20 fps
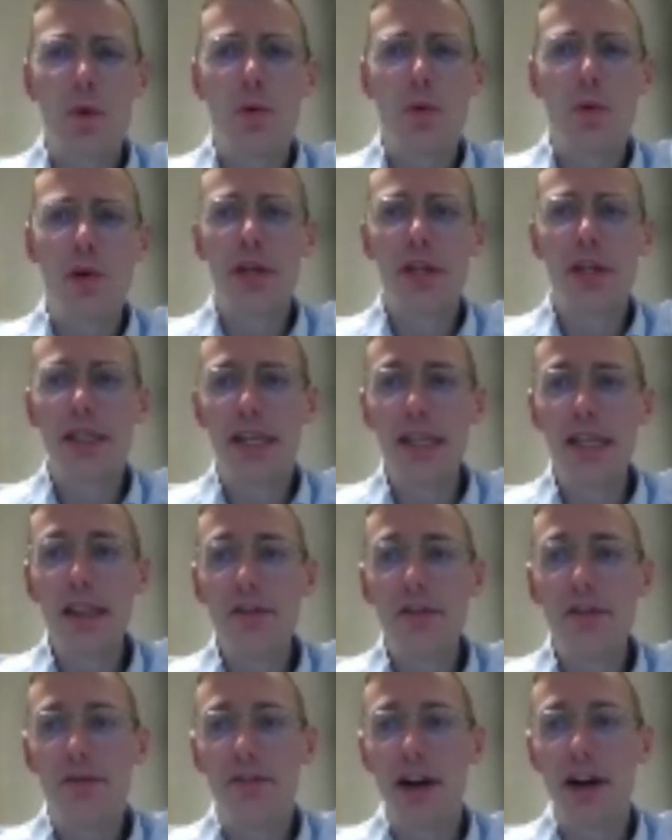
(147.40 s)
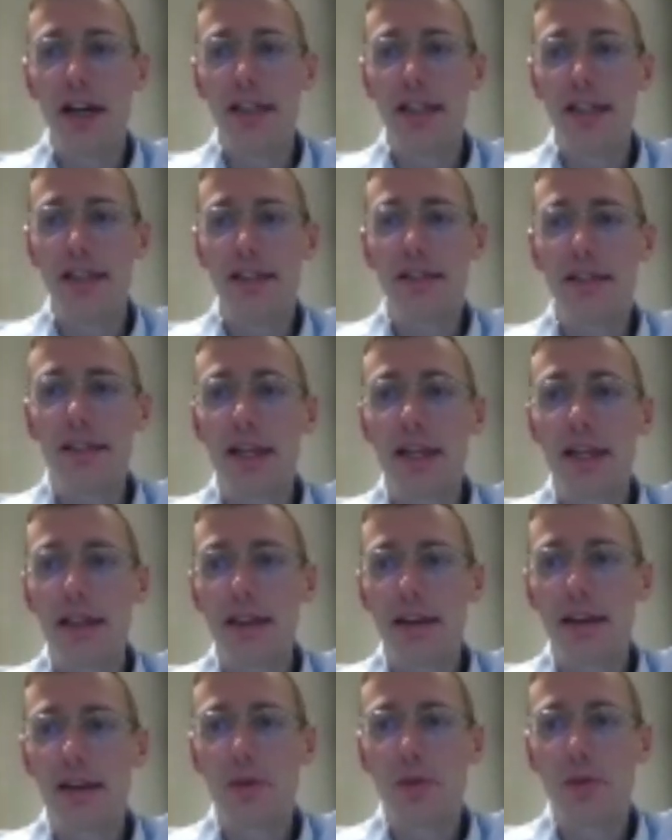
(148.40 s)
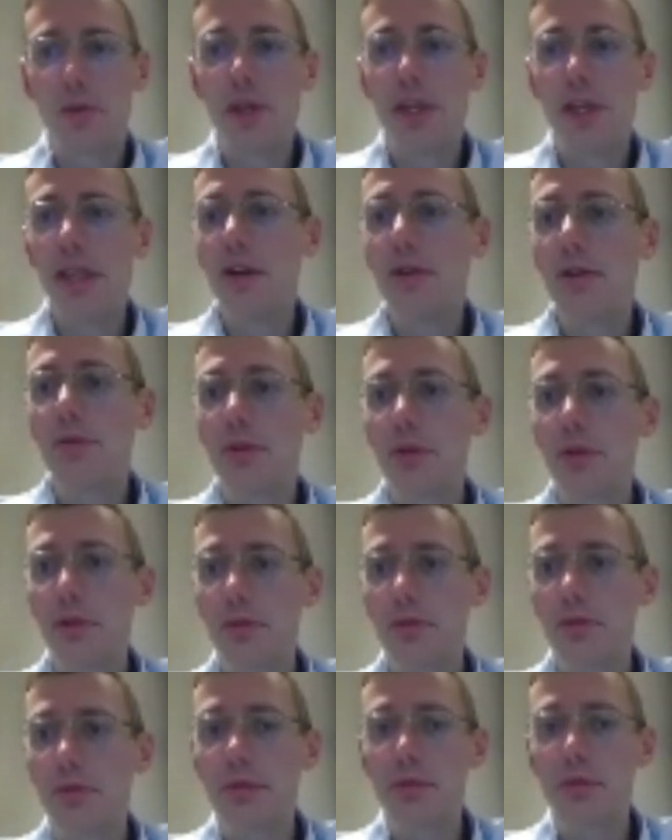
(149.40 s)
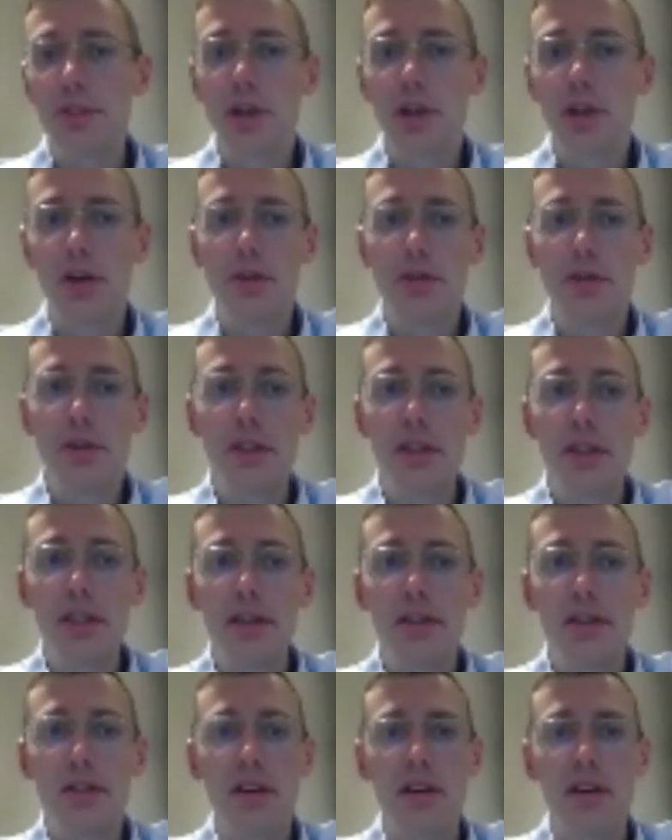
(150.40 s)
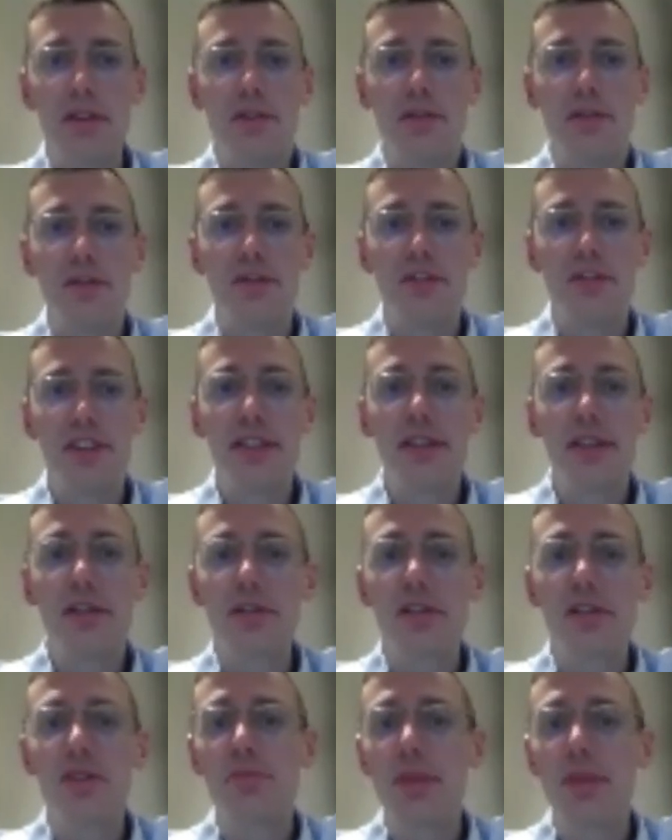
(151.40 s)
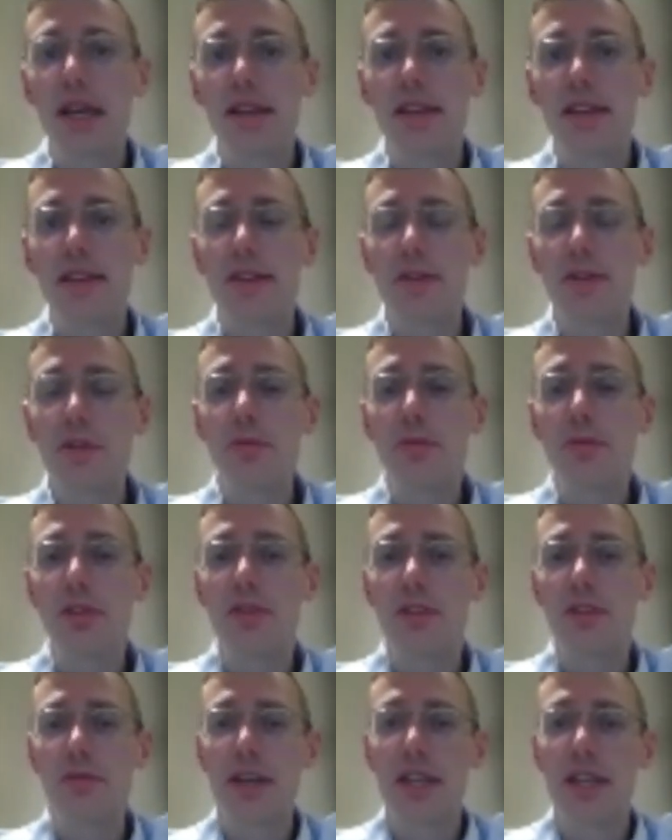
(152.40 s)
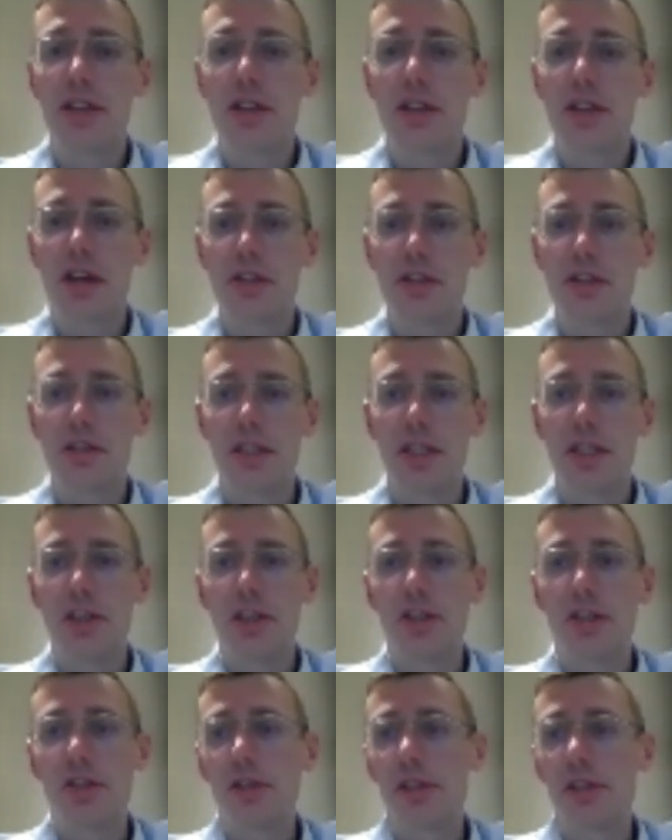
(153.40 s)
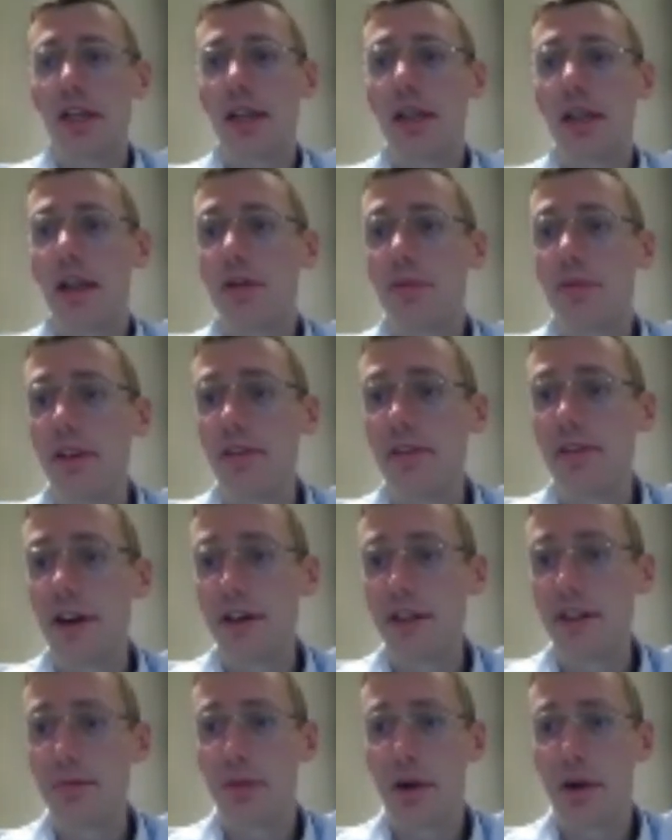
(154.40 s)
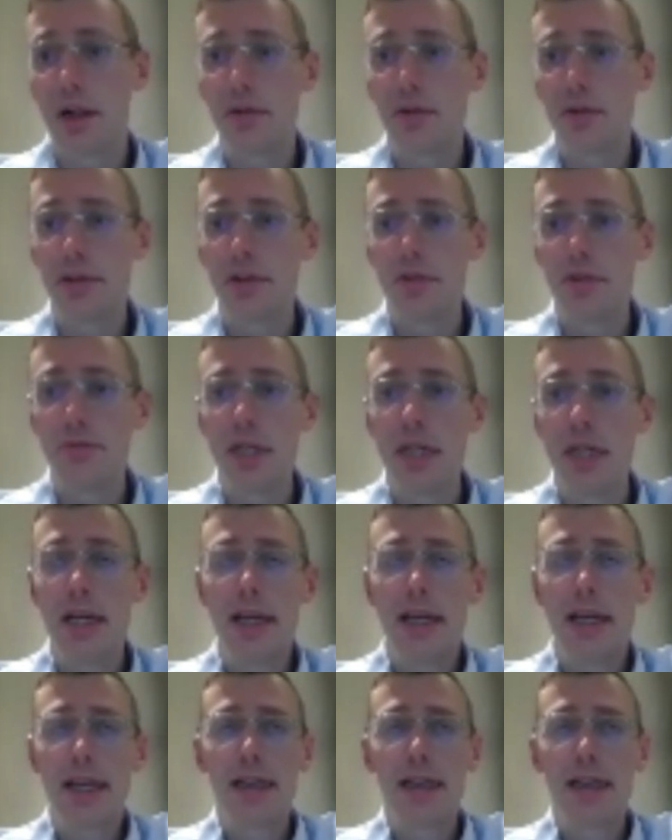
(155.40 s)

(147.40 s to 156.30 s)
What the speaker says: one key finding is that we need a room. So you need a physical space suitable for patient consultation. So it's not allowed to be a very small room.